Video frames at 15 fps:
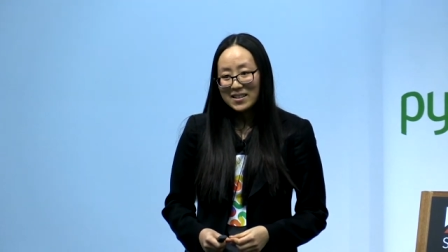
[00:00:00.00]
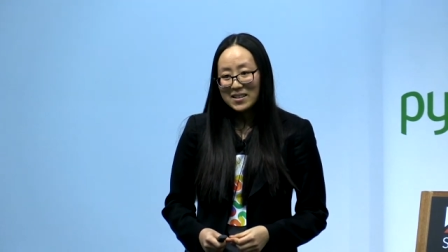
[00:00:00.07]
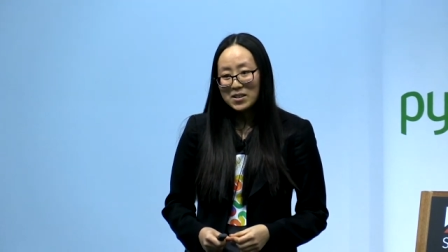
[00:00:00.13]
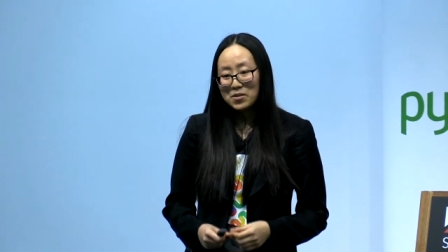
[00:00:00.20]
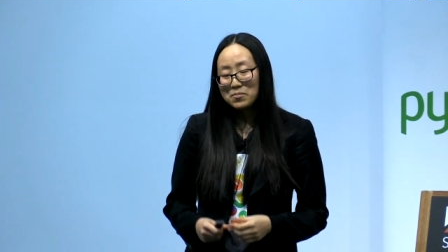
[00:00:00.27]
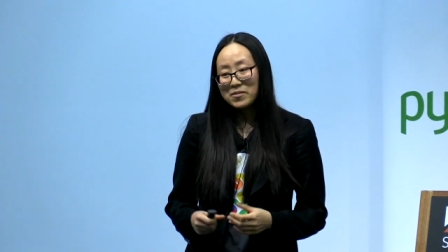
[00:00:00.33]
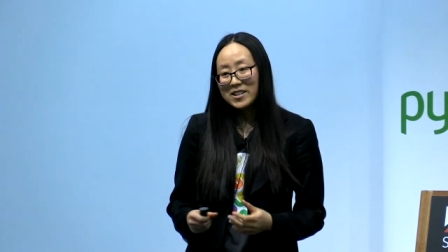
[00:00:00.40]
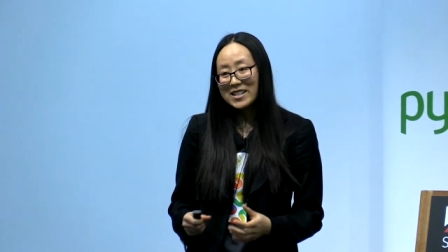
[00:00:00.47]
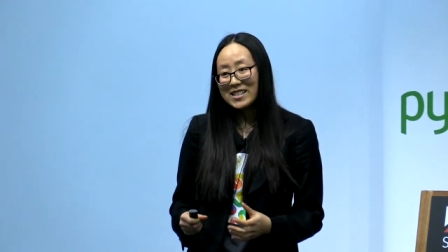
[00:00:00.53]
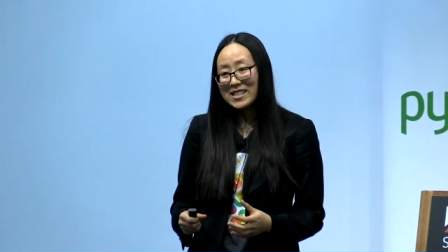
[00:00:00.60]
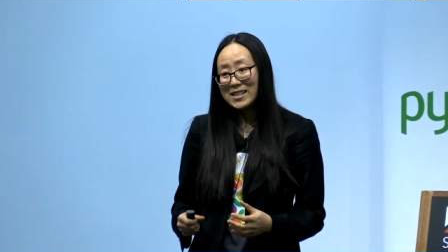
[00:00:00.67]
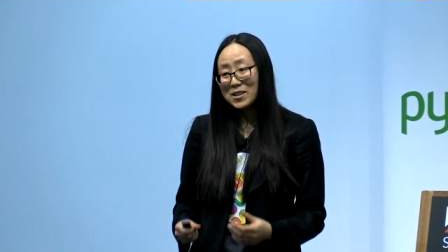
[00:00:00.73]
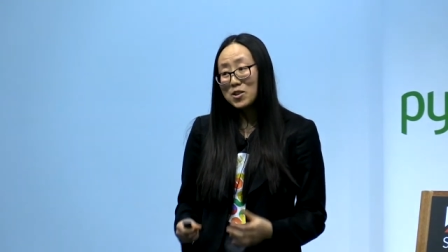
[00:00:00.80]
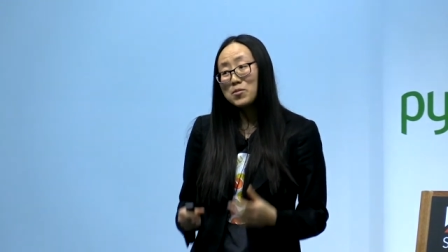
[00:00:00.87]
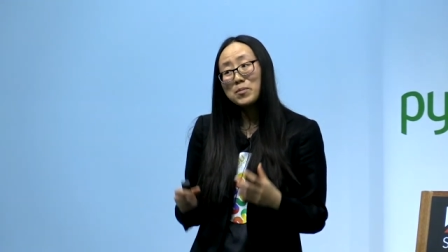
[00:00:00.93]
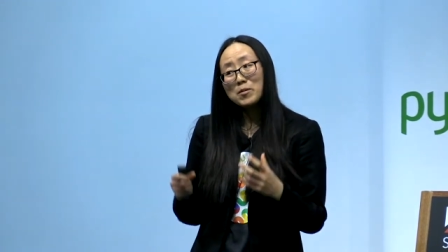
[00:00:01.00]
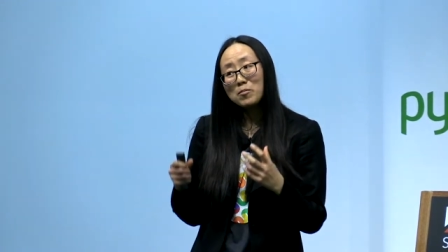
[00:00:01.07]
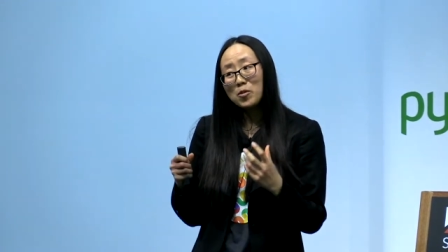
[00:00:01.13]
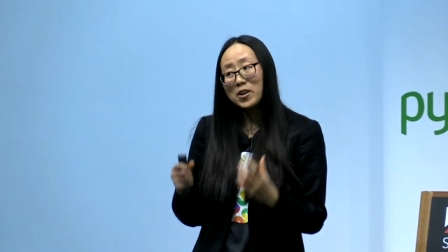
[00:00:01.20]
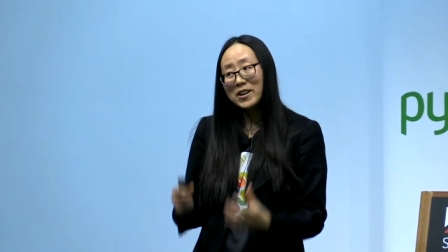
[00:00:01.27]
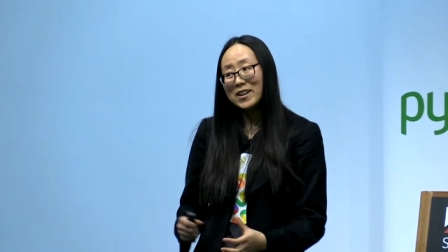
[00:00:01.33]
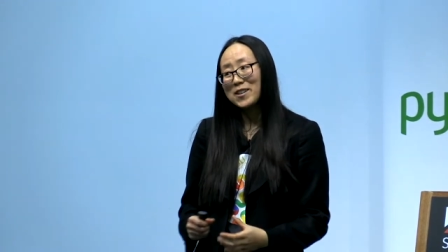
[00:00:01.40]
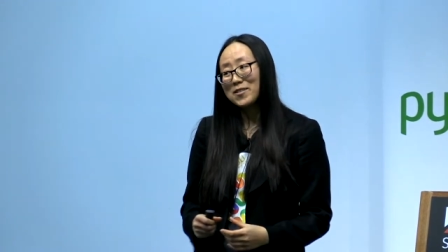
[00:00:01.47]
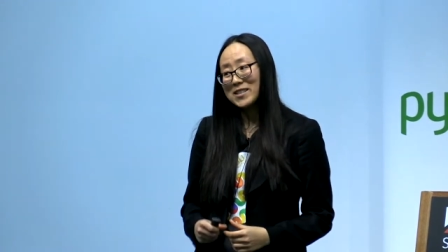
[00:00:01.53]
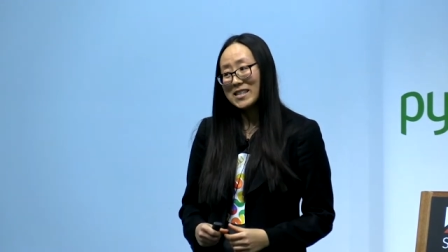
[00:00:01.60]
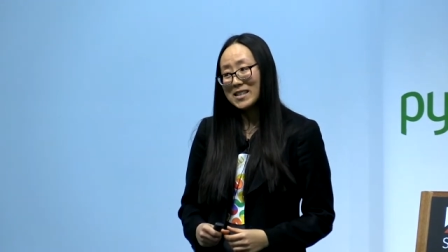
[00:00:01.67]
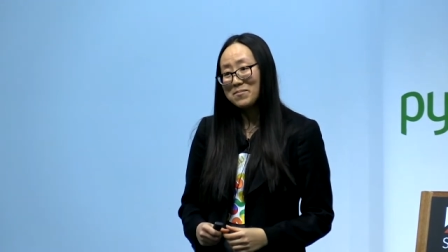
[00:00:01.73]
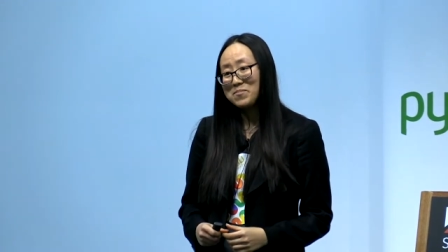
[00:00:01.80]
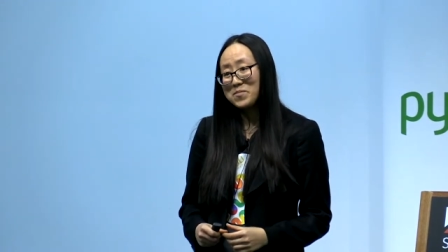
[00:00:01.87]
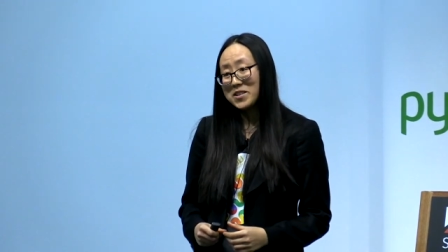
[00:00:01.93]
So please, you've been working on
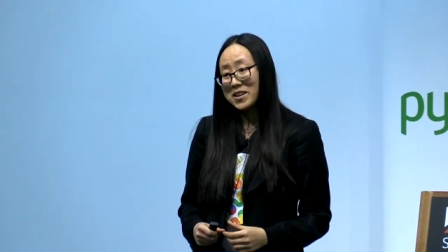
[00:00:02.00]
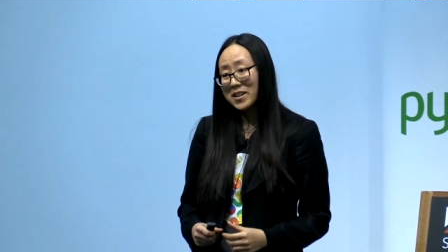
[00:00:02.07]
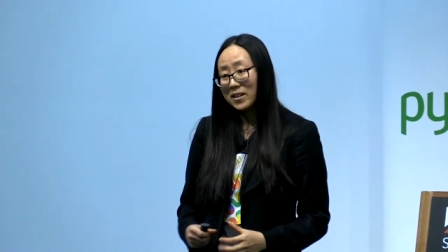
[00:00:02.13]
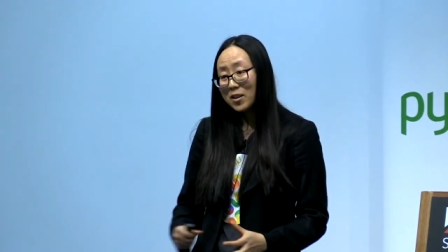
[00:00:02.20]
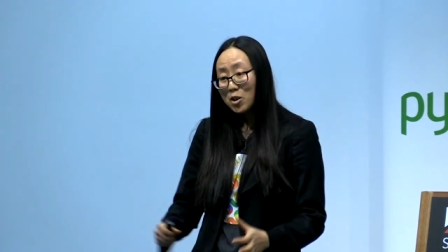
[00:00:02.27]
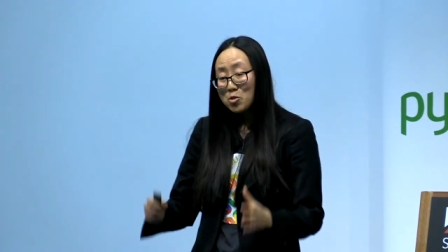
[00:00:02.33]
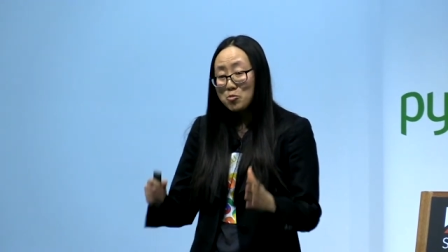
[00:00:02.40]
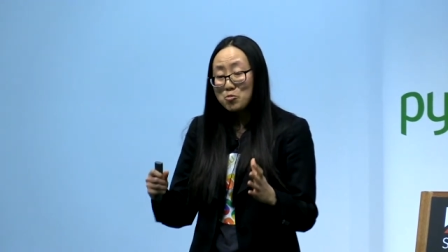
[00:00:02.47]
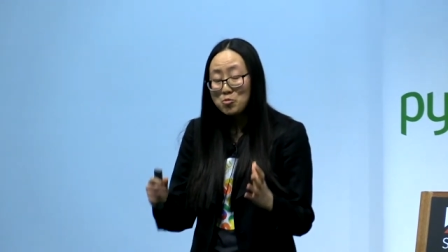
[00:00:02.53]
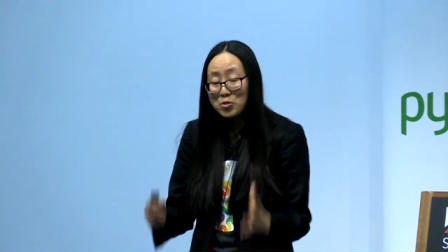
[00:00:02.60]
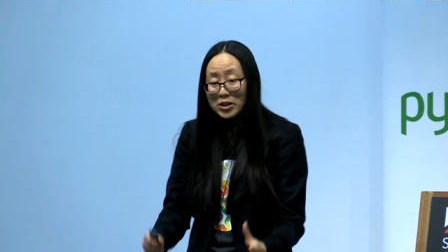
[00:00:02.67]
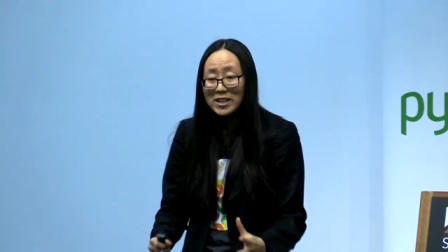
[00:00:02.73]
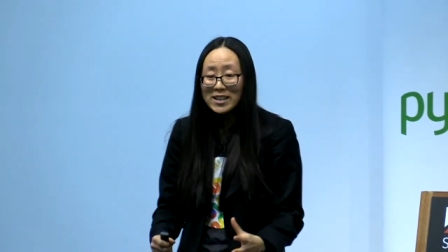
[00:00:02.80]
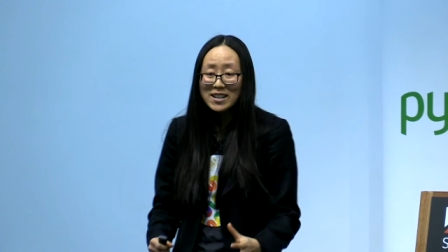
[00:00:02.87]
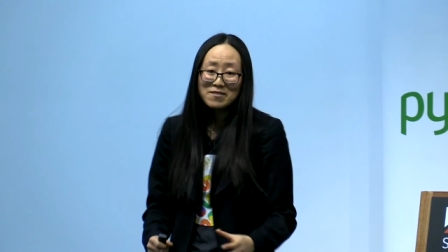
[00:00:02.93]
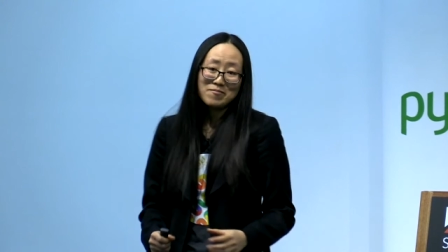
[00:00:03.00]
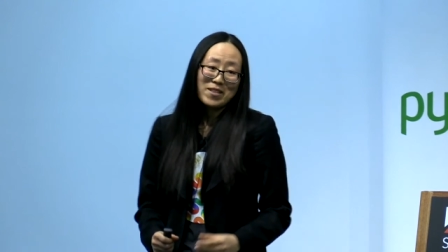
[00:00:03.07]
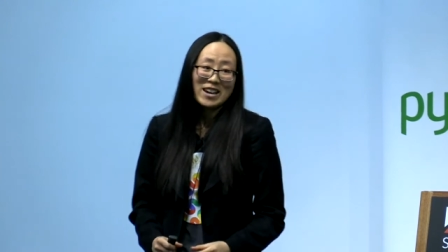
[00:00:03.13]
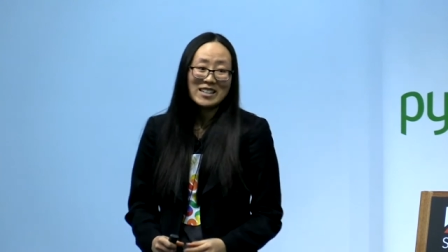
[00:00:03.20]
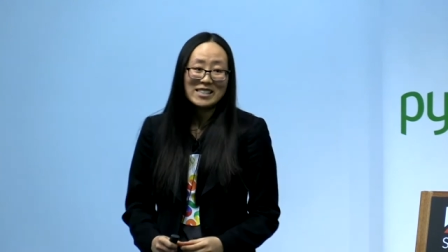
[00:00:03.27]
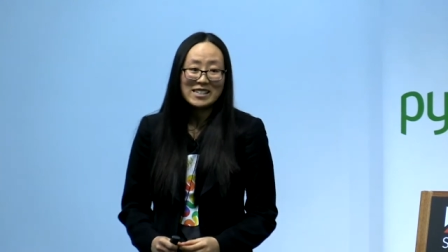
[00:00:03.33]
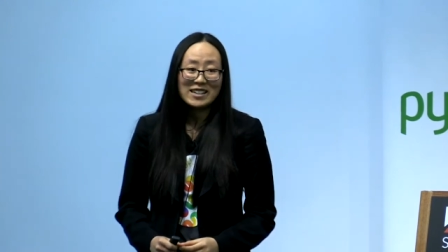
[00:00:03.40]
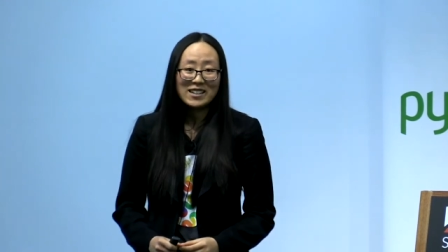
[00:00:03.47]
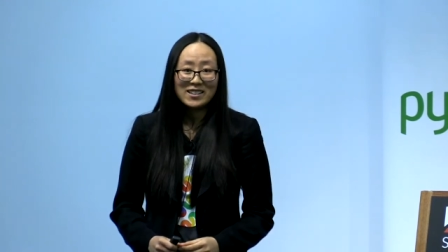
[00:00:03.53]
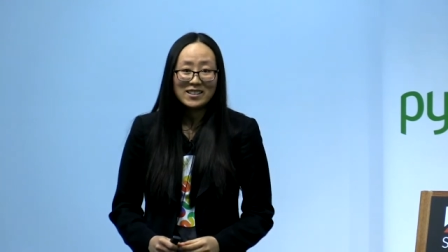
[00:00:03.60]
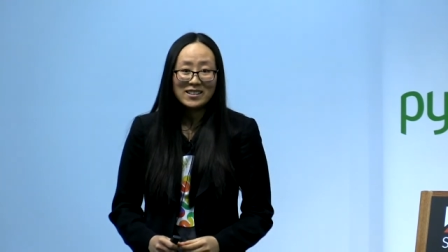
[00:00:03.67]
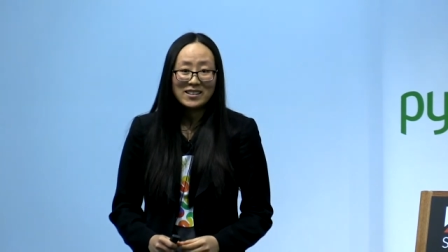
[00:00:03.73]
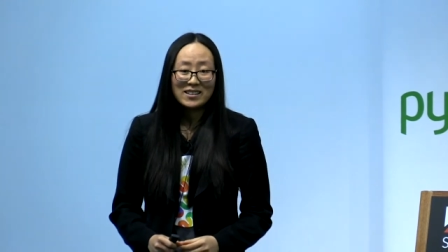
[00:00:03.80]
something really amazing,